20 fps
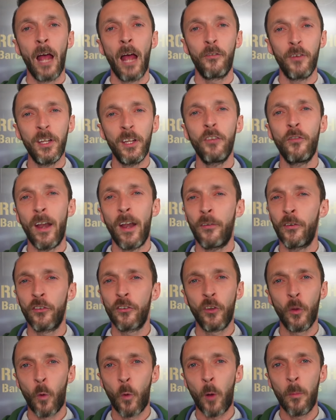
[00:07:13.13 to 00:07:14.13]
I've already
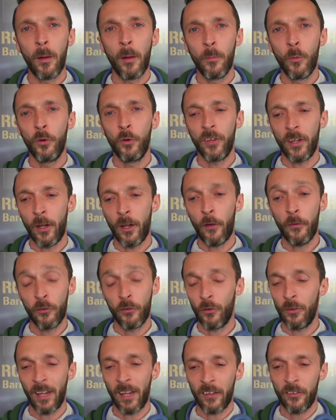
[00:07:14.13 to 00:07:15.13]
referenced the warm-up mode enough,
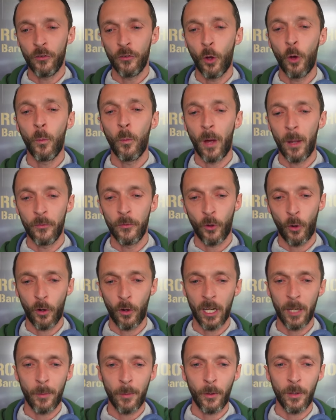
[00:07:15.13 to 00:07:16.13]
so that's not what I'm
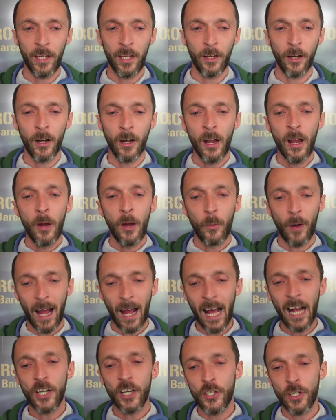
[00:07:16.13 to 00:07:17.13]
talking about here. We're
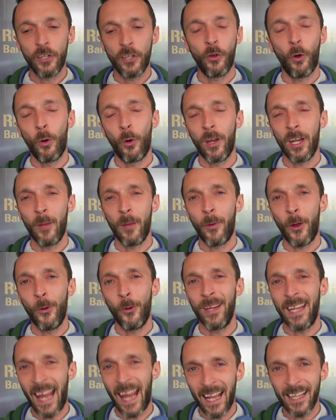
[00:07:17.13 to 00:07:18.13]
actually talking
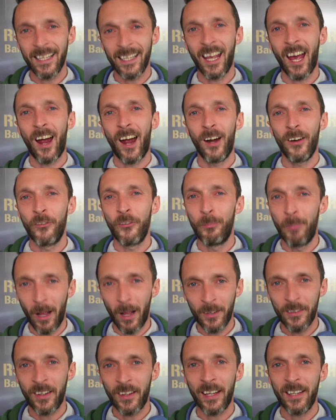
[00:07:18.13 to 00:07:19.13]
about getting cards,
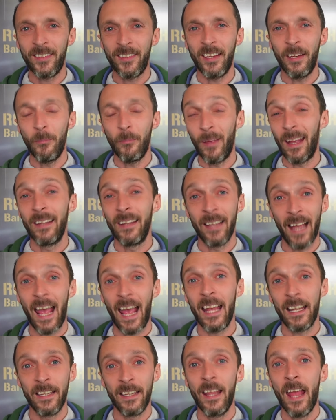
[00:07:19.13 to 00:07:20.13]
building a team, and
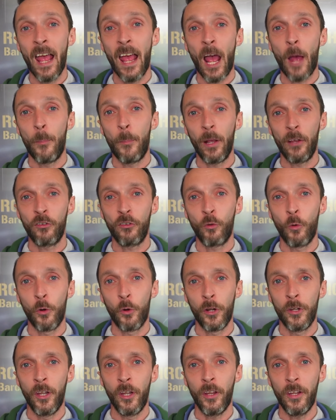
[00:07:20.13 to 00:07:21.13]
hitting a big score
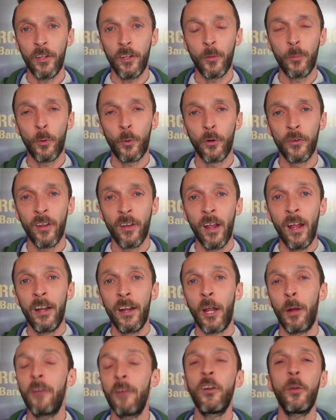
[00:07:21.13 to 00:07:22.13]
on the leaderboard.
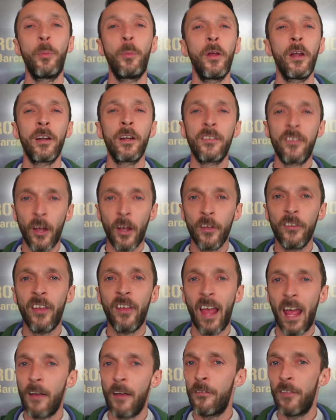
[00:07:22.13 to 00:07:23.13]
Now, every player does
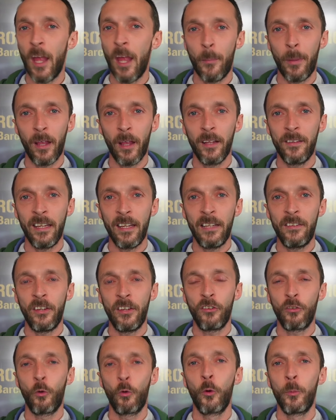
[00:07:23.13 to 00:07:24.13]
have the ability to
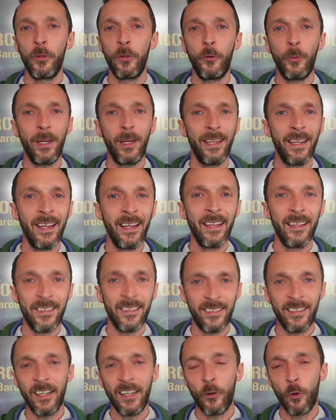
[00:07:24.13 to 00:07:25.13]
score between
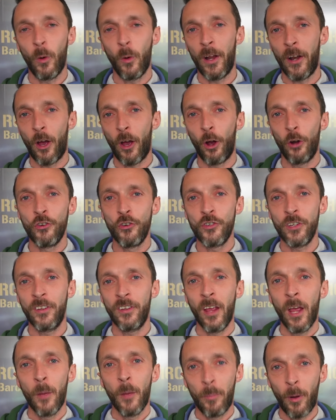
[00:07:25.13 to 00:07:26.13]
0 and 100,
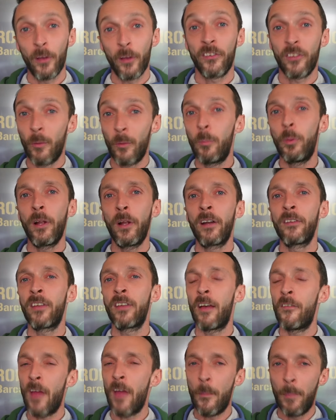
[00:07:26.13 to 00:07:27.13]
but some players
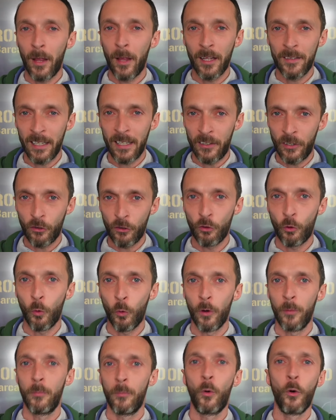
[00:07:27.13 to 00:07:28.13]
have the ability to
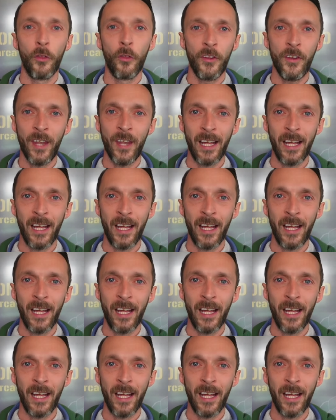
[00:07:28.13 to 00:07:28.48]
score more than